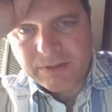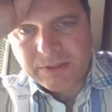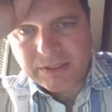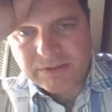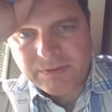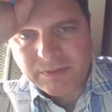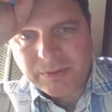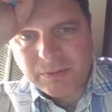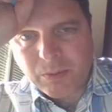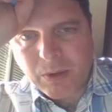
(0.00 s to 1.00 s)
units from
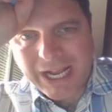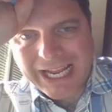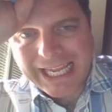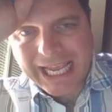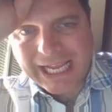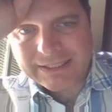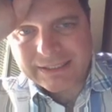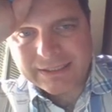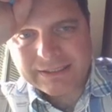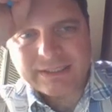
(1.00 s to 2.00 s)
the
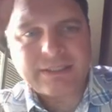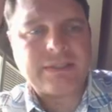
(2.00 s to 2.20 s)
y-axis?